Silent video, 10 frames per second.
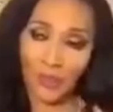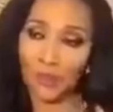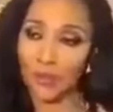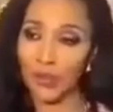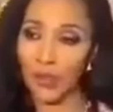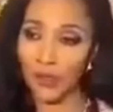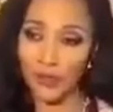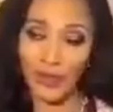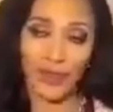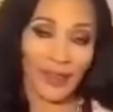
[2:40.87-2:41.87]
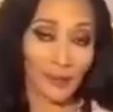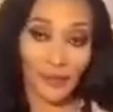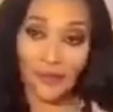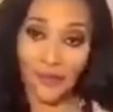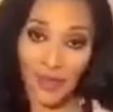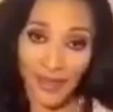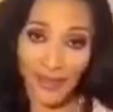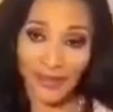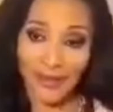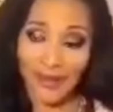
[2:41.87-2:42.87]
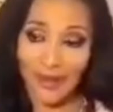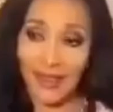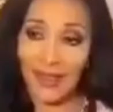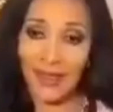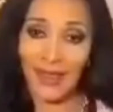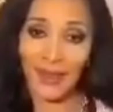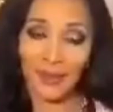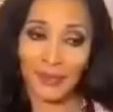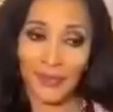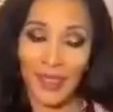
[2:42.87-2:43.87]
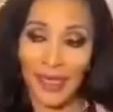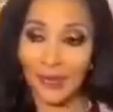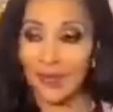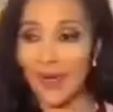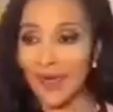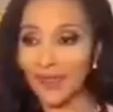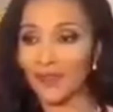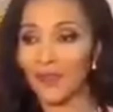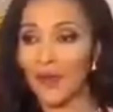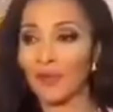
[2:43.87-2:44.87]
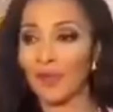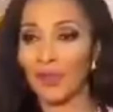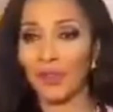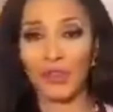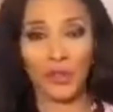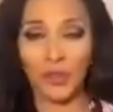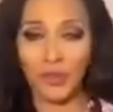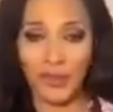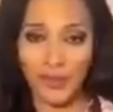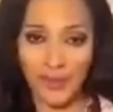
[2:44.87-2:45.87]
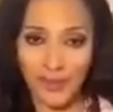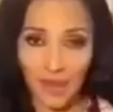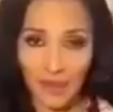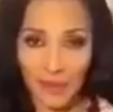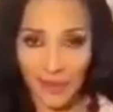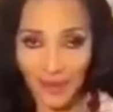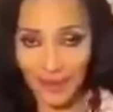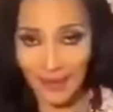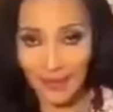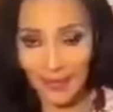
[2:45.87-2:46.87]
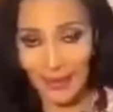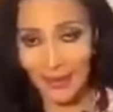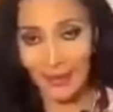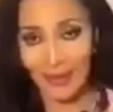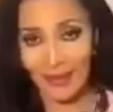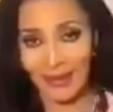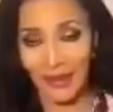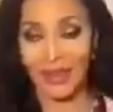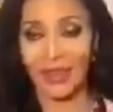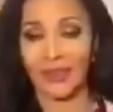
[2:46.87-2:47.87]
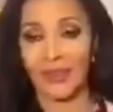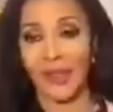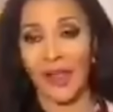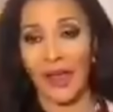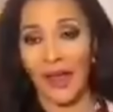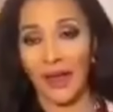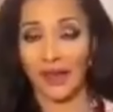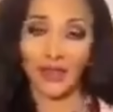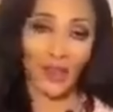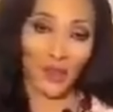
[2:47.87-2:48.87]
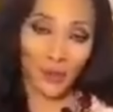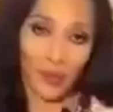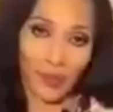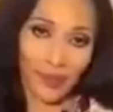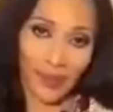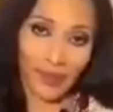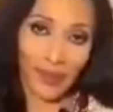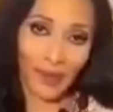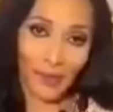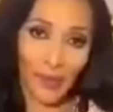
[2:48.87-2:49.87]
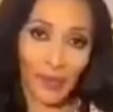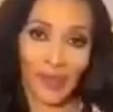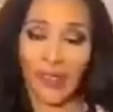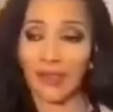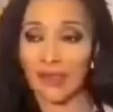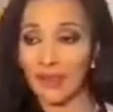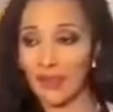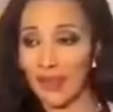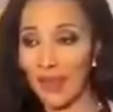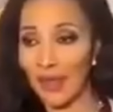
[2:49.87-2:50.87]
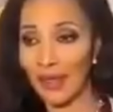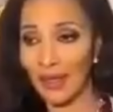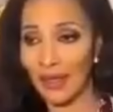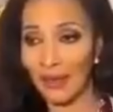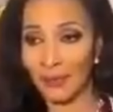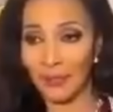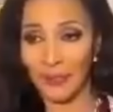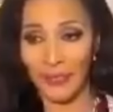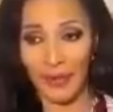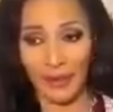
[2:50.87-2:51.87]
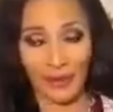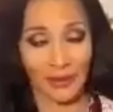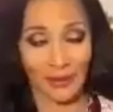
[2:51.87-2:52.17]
to govern them feel. Um, apart from the usual litany of sins, uh, such as uncompleted projects, um,